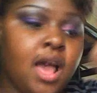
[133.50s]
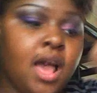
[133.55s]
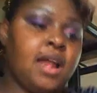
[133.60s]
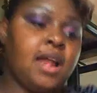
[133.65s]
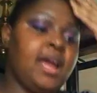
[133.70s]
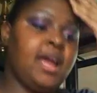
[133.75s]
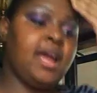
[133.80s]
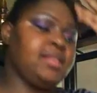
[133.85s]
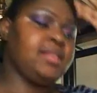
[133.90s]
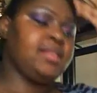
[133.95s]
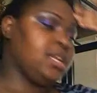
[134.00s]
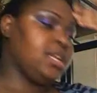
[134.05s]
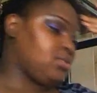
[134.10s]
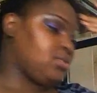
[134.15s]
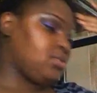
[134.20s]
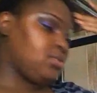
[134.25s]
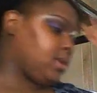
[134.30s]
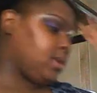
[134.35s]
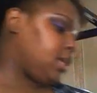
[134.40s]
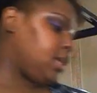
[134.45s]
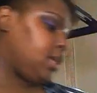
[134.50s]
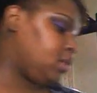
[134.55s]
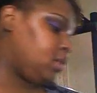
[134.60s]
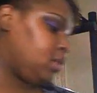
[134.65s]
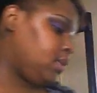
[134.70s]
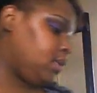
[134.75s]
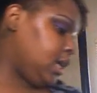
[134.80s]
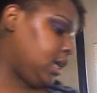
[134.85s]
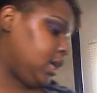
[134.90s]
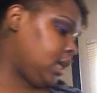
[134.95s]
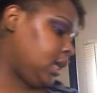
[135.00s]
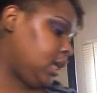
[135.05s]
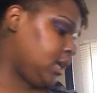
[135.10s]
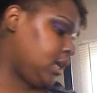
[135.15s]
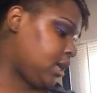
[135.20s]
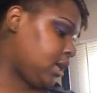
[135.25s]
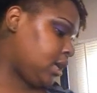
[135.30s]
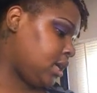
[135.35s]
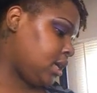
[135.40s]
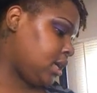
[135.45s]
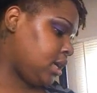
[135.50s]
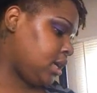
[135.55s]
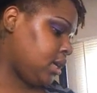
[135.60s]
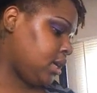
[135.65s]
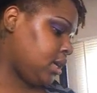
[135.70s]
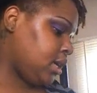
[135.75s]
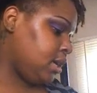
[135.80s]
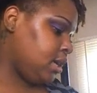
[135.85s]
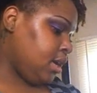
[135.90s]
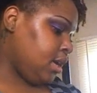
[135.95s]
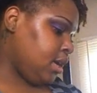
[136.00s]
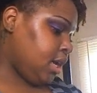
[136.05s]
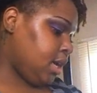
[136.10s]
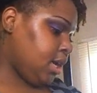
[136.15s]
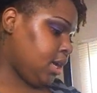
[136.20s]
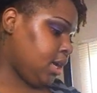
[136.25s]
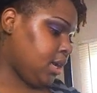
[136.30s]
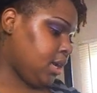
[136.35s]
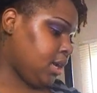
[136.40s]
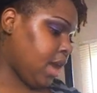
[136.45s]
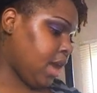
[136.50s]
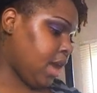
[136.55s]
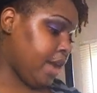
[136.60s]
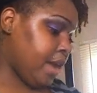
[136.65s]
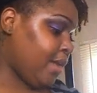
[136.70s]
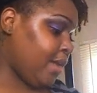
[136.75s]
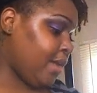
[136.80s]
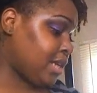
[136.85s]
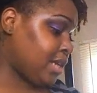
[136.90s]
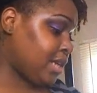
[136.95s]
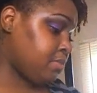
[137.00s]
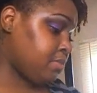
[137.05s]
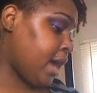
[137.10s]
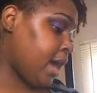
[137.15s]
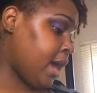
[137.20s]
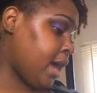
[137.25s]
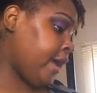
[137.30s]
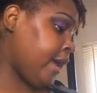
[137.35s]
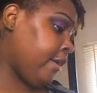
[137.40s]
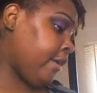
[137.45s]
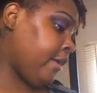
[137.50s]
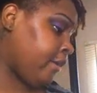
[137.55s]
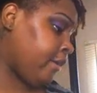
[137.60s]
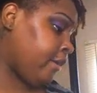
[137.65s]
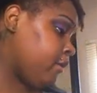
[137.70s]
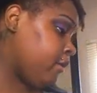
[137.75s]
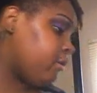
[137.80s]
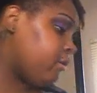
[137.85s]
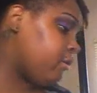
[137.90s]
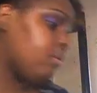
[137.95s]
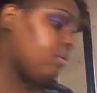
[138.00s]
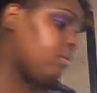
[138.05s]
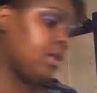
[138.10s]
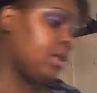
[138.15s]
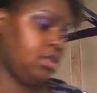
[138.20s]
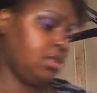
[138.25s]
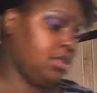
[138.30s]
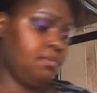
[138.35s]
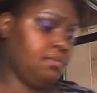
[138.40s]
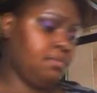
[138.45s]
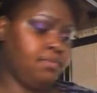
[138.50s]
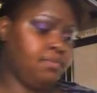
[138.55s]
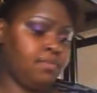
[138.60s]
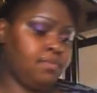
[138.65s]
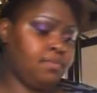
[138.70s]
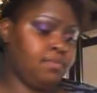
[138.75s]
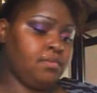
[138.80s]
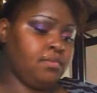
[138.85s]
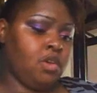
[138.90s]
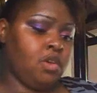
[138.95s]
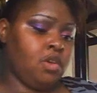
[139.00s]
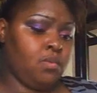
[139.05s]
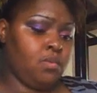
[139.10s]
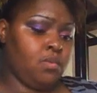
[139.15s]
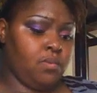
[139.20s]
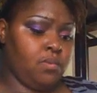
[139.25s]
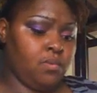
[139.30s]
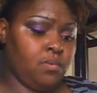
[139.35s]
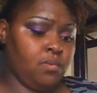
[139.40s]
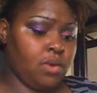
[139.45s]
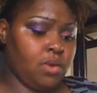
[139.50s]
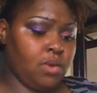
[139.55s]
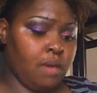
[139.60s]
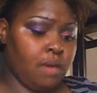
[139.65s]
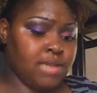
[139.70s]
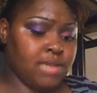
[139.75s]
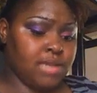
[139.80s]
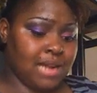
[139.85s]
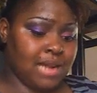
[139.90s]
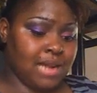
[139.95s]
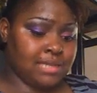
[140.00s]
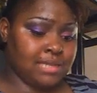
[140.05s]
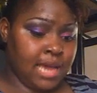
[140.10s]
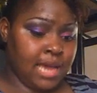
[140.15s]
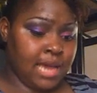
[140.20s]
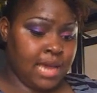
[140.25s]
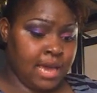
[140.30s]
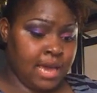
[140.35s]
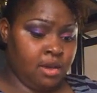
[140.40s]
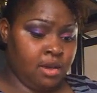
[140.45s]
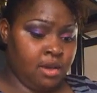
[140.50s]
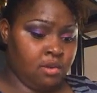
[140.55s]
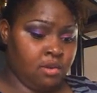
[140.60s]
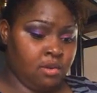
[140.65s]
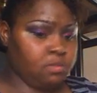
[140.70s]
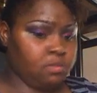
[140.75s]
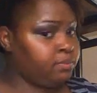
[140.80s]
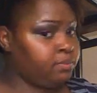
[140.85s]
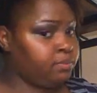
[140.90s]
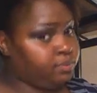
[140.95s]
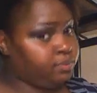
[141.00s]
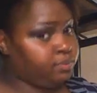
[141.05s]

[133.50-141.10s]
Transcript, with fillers: I like that it's really unique. And I wash my hair with them when I was out of town.